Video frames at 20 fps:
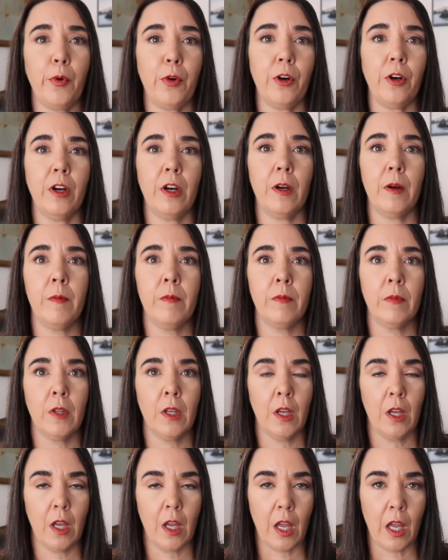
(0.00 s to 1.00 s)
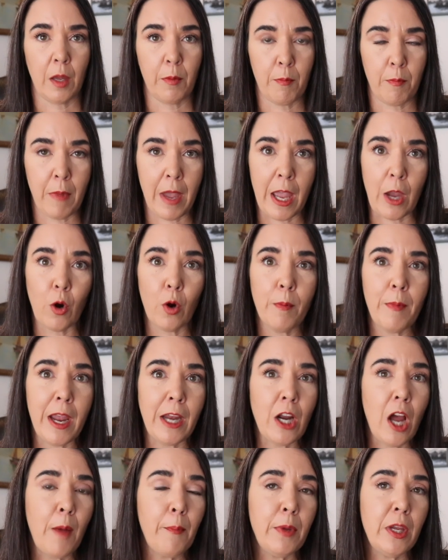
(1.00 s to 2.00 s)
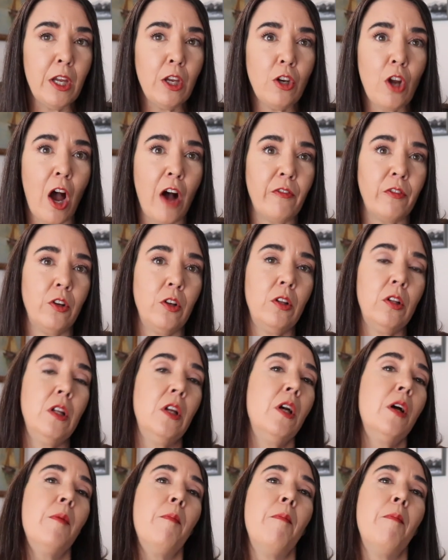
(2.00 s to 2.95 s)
book. It may or may not be a novel.